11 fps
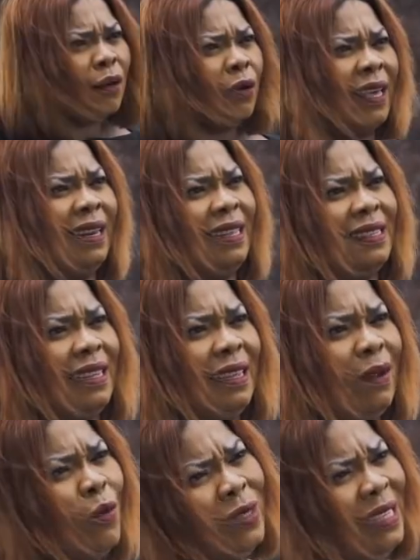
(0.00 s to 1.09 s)
Ogini,
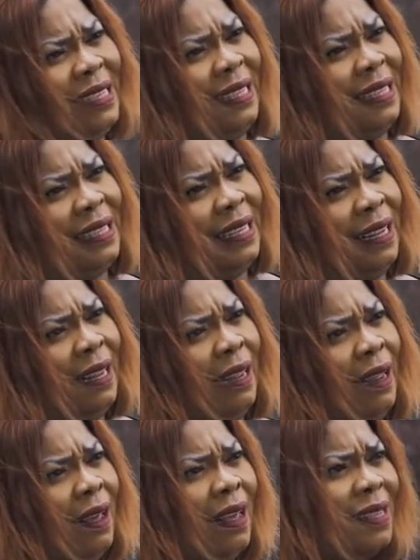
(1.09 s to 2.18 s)
stop. What is it?
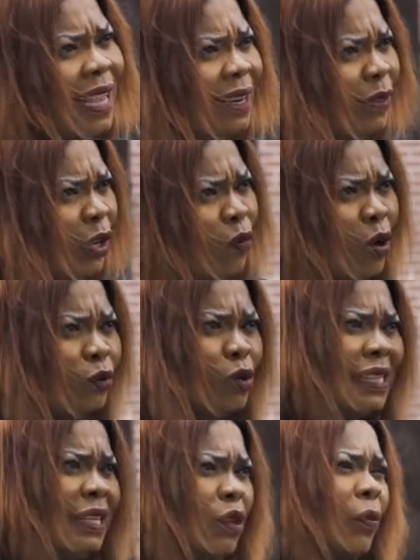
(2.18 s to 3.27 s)
Is there anything wrong to
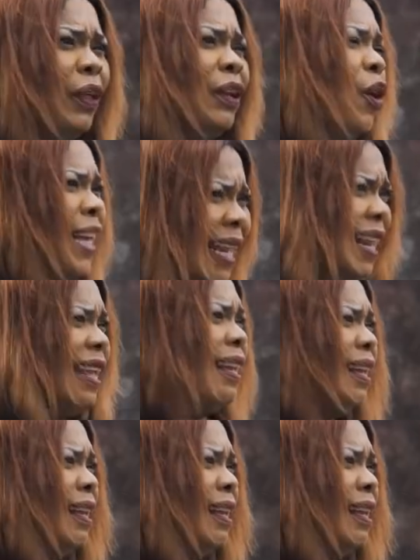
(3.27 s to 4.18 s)
say something? Ogini,